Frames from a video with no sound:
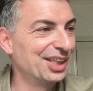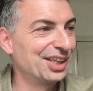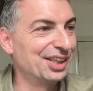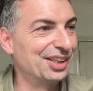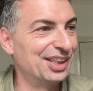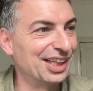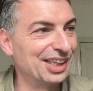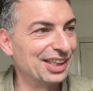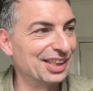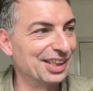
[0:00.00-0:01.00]

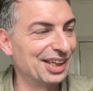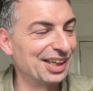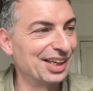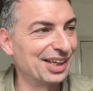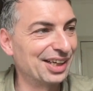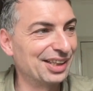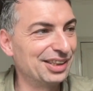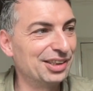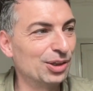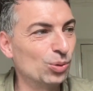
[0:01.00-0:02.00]
then, you know,